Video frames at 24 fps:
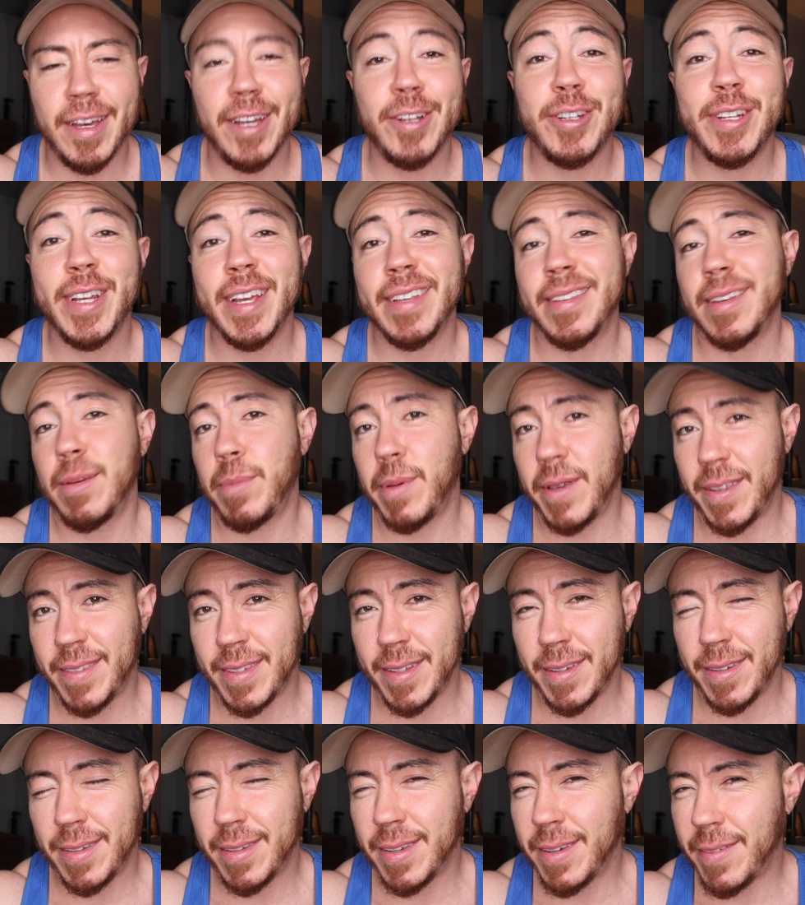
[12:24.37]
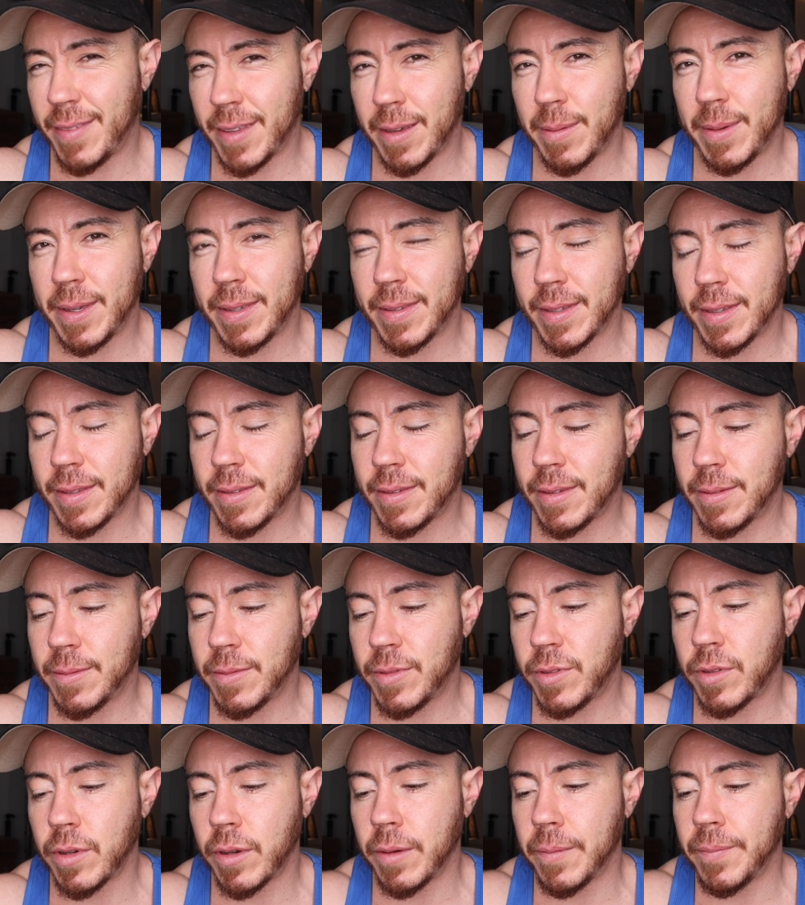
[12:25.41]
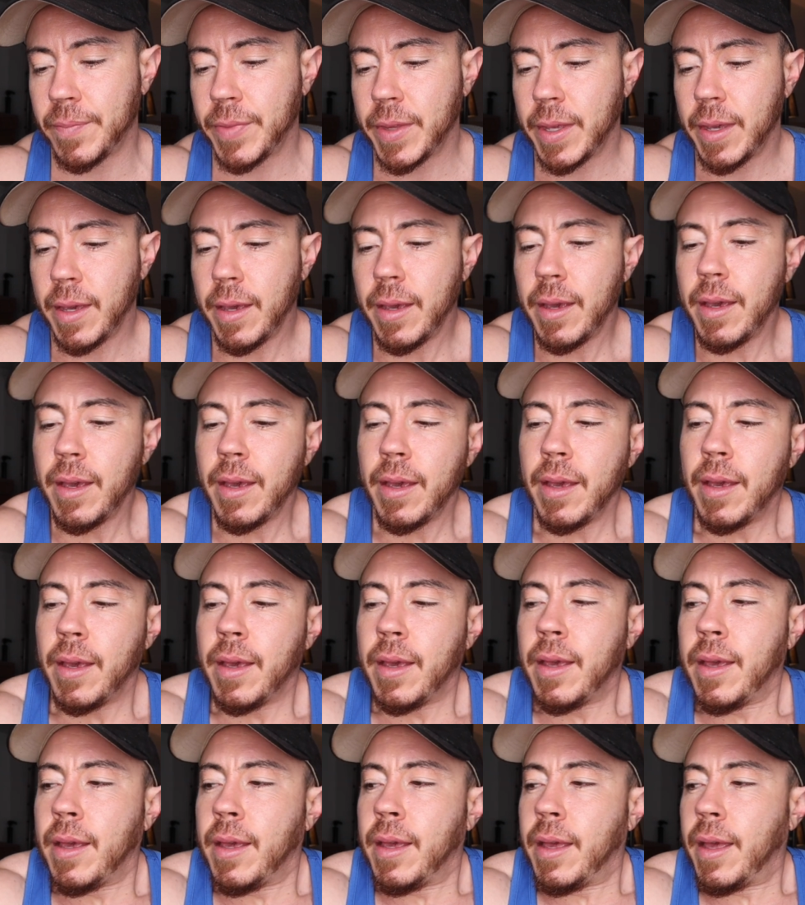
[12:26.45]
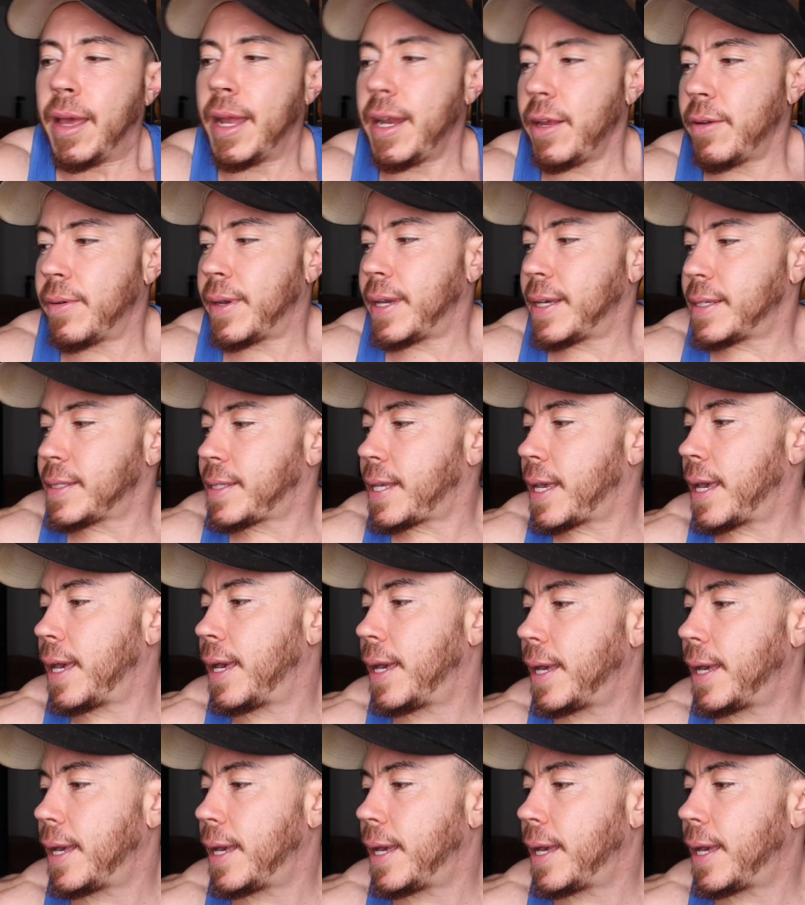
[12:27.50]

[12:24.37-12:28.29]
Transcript: chance at placing, if that makes sense. So anyways,